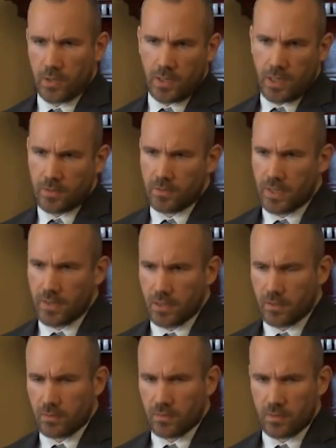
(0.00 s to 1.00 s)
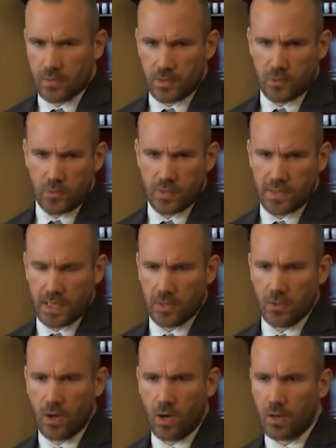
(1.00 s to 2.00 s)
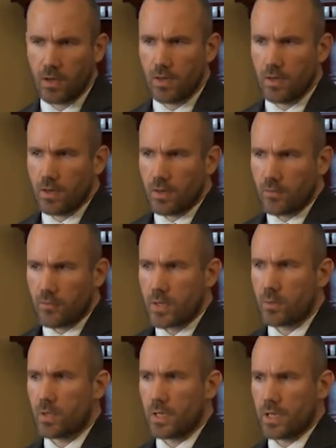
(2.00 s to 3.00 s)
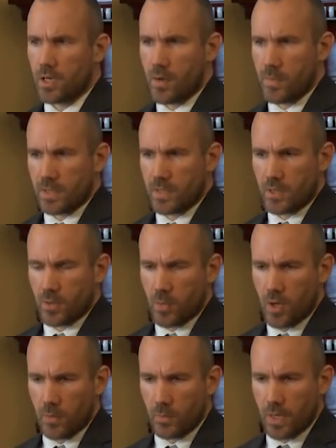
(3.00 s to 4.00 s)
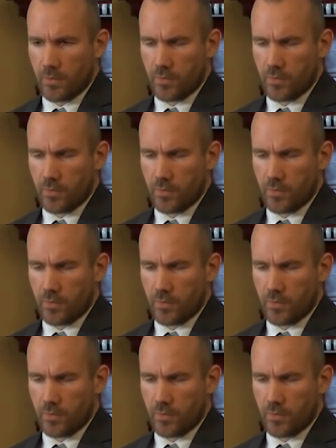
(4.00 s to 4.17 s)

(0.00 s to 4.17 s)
and I think it's true to say not frequently commented upon by